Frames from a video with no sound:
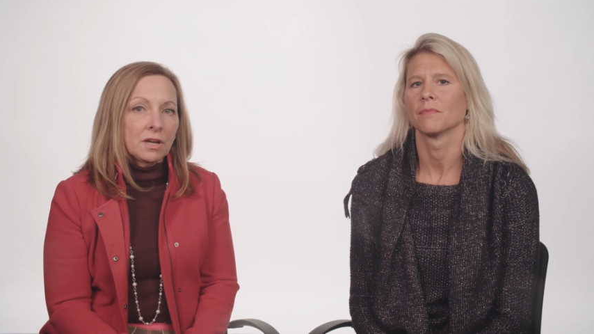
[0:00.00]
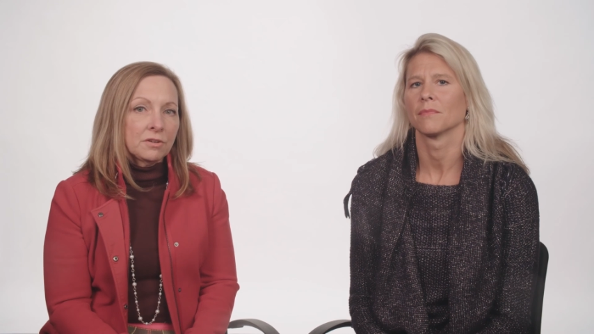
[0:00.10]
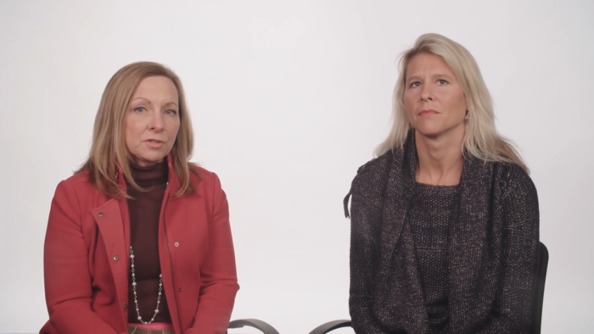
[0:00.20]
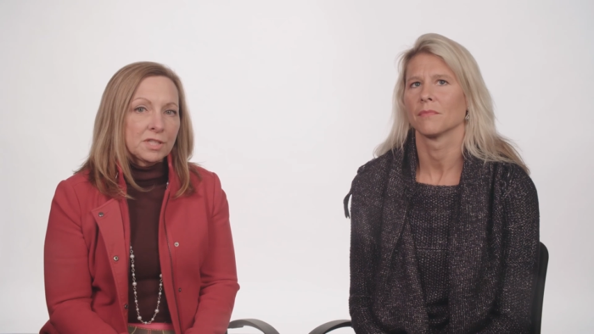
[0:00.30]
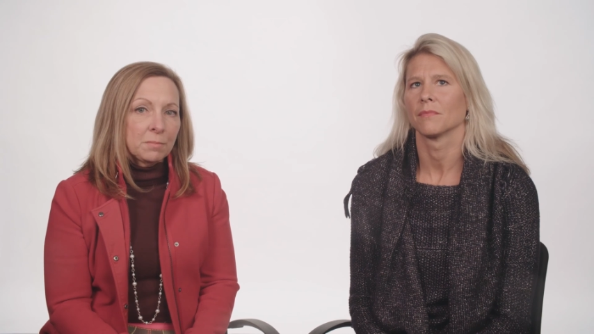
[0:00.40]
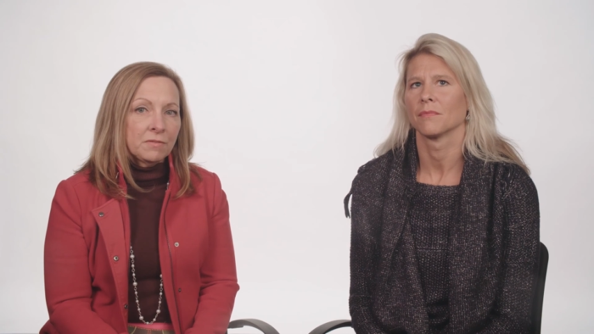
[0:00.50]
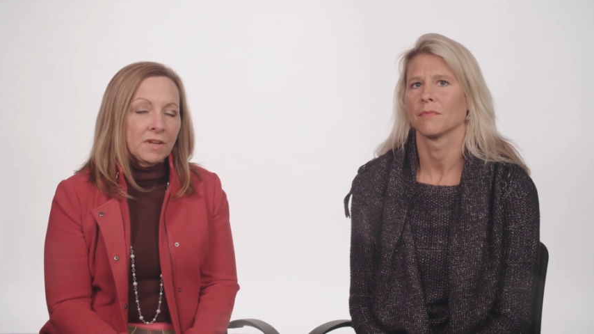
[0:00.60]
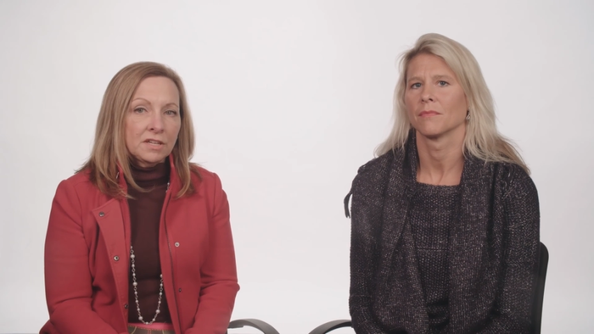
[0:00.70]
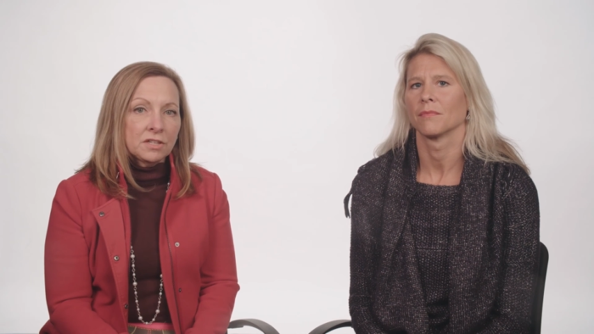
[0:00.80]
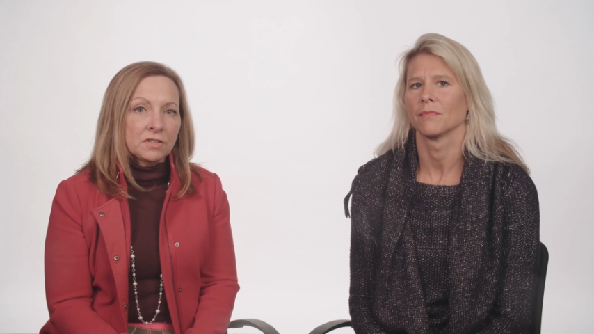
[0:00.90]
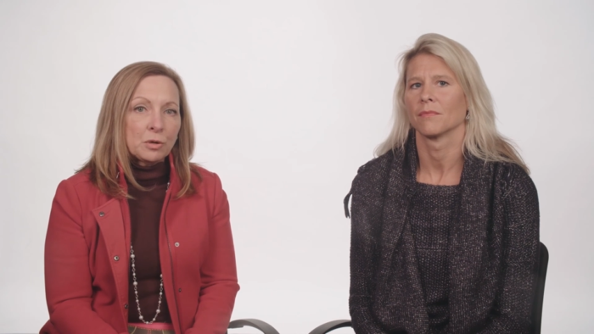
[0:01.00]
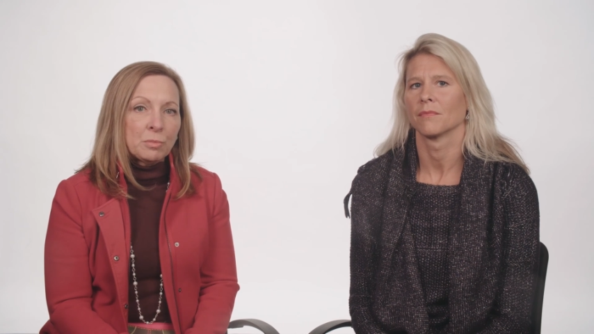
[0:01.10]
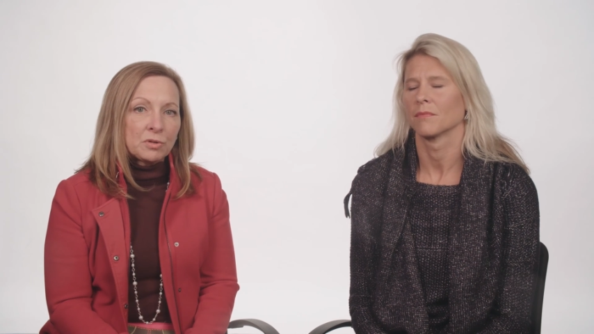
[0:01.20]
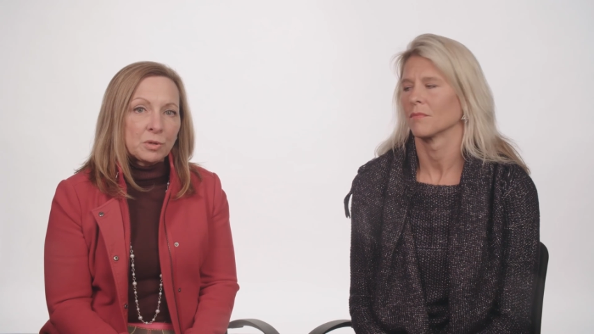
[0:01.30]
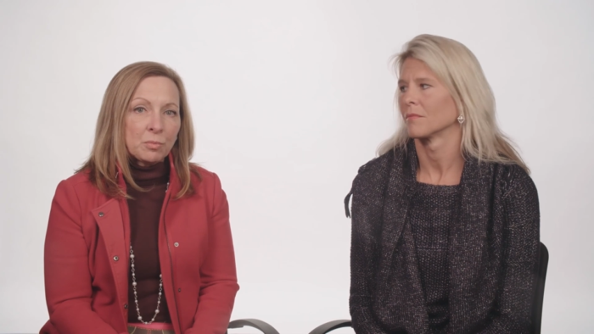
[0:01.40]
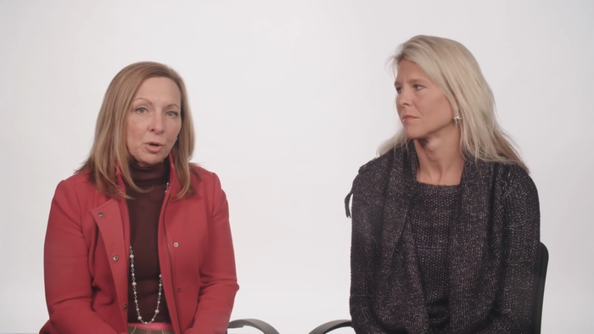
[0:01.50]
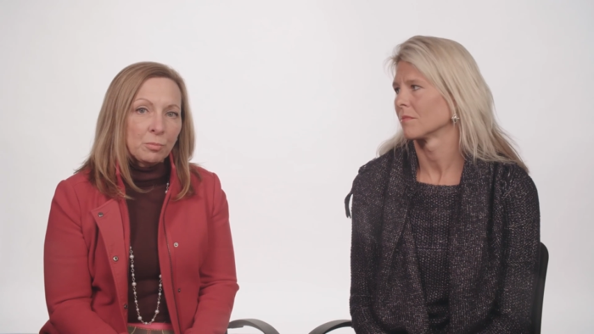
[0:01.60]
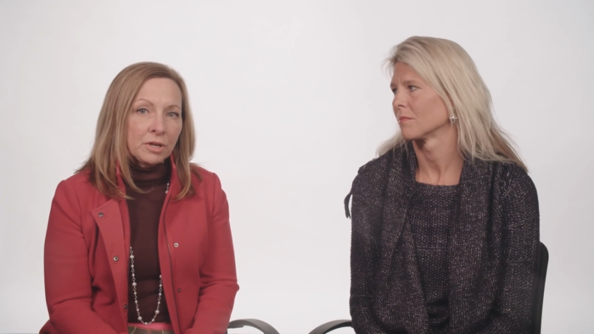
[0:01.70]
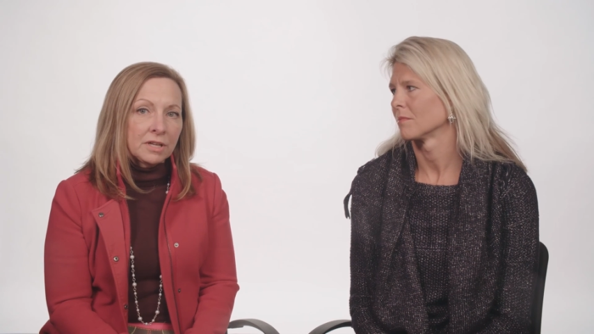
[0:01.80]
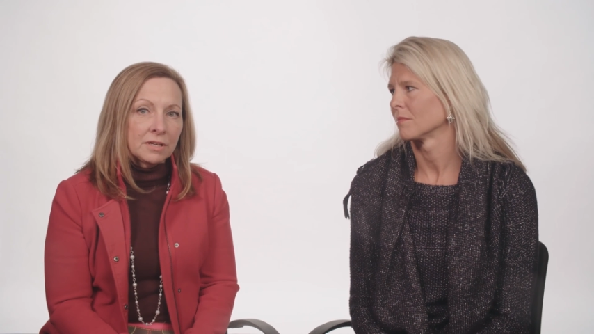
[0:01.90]
Speaker 1: contraceptive agents are most
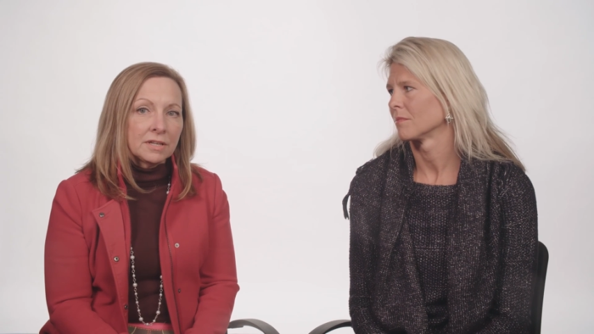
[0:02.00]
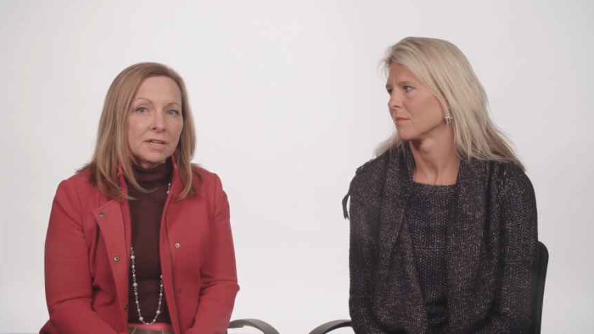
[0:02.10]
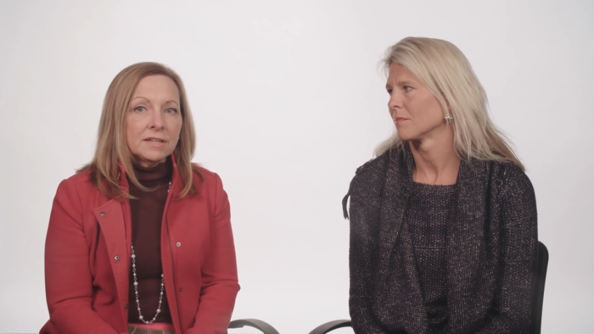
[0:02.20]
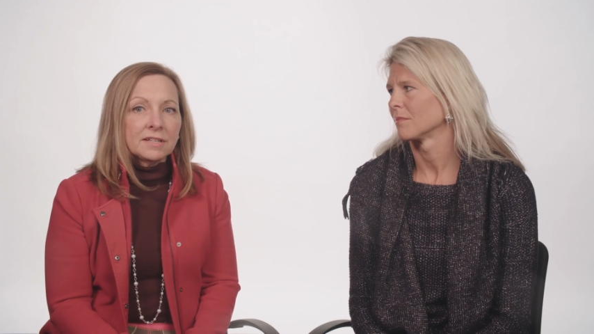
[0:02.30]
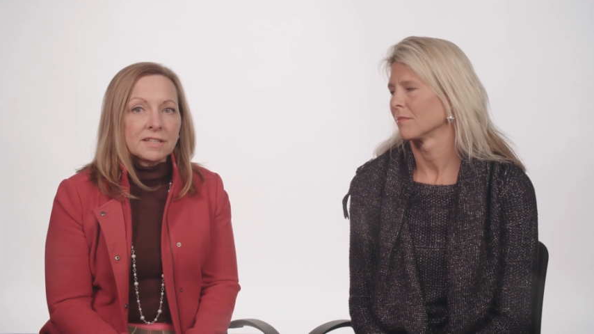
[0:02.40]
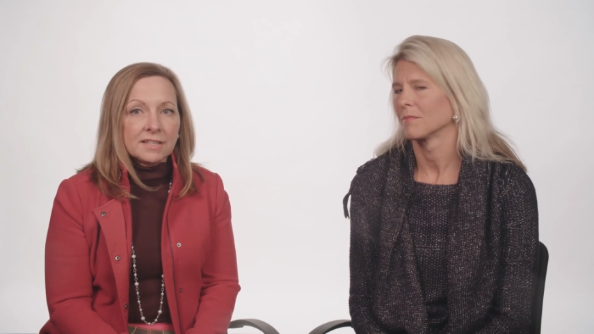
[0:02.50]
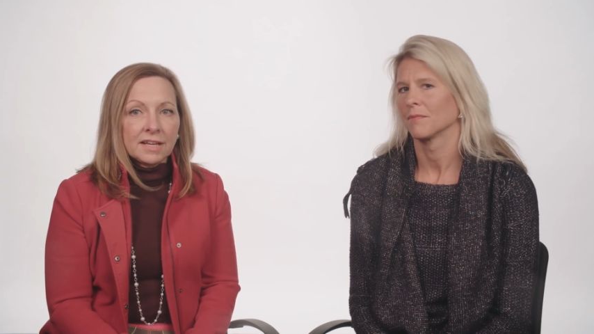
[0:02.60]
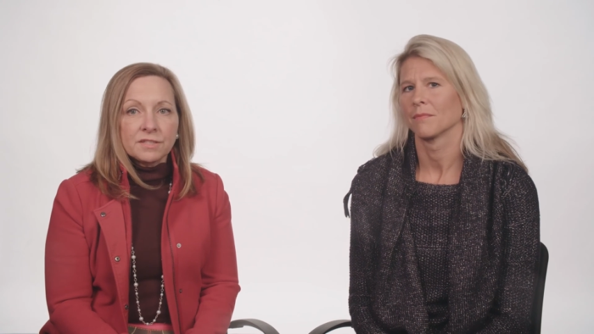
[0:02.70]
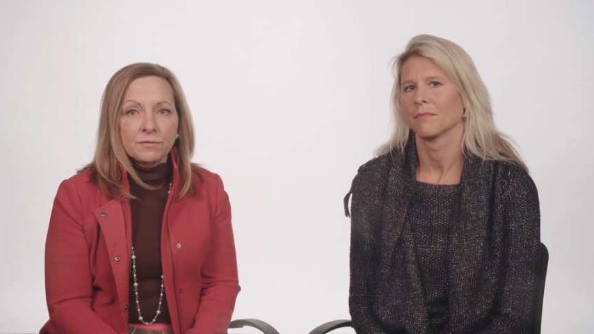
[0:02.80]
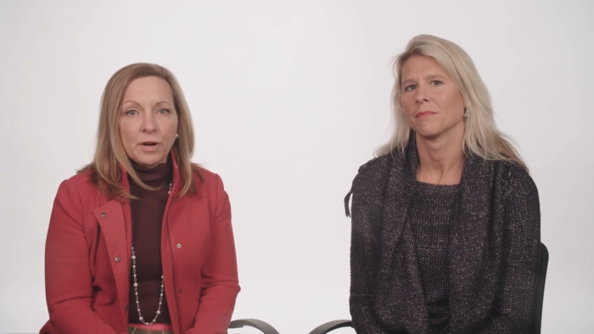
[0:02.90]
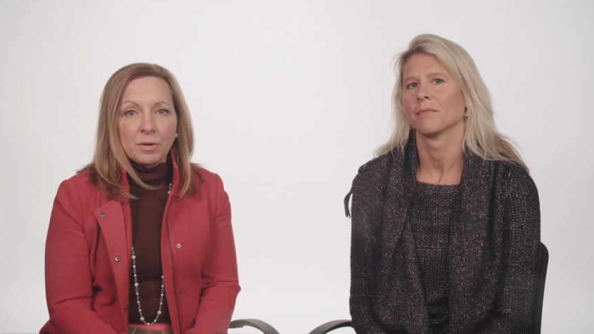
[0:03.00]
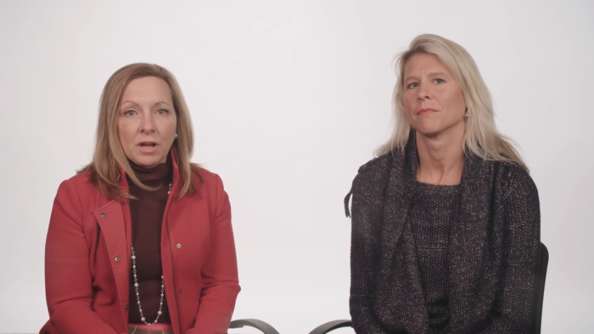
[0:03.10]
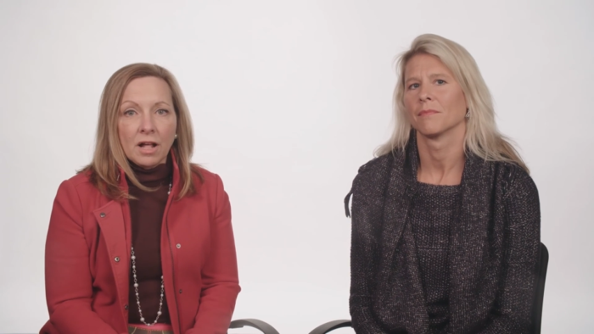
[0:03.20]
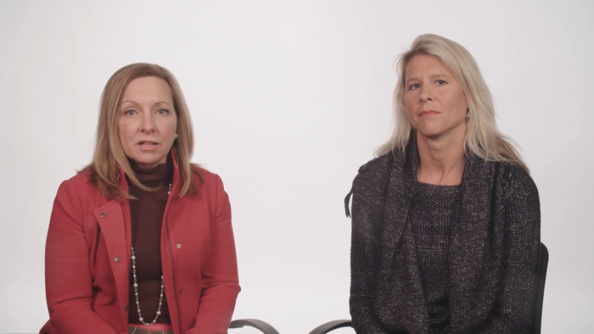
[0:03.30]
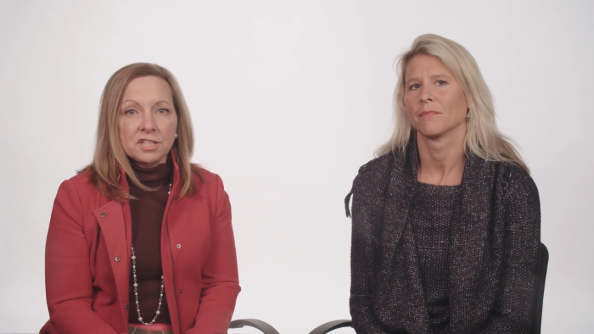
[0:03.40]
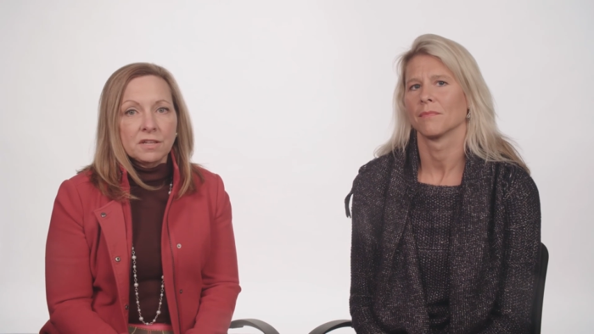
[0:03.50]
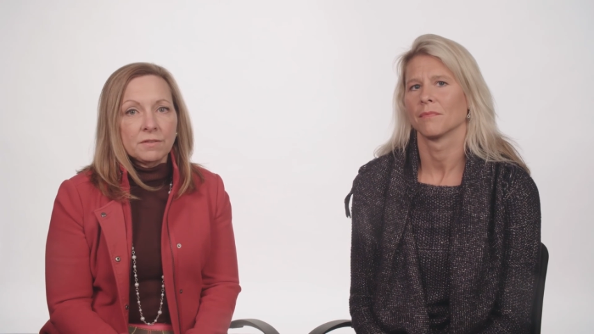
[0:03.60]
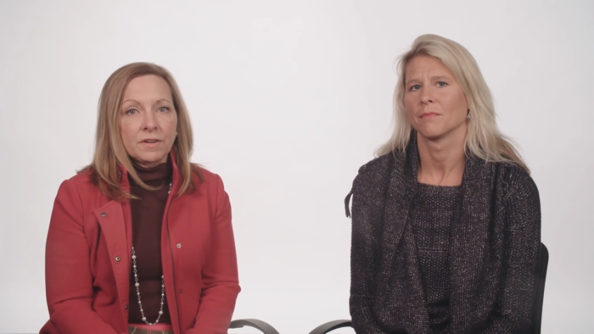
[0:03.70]
appropriate, discuss pharmacology of the